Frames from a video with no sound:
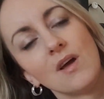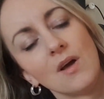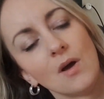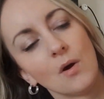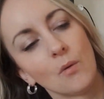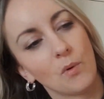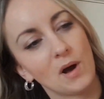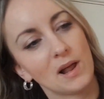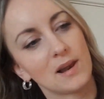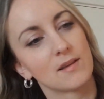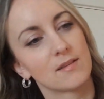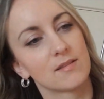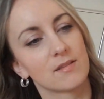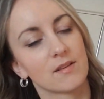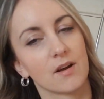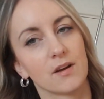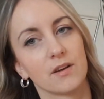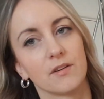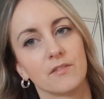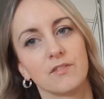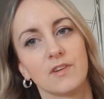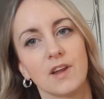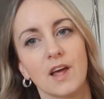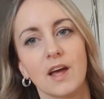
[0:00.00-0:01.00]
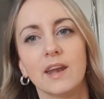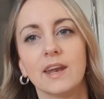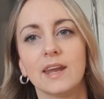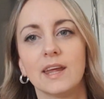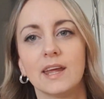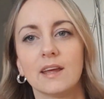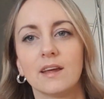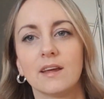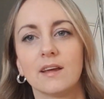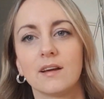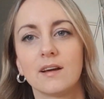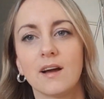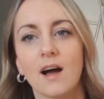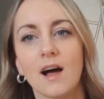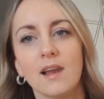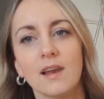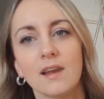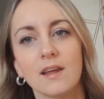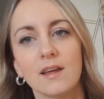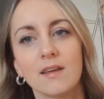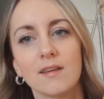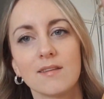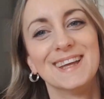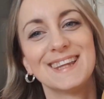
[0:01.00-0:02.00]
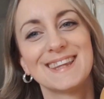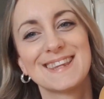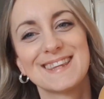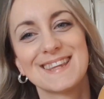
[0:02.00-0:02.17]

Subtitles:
as well as kind of learning colours.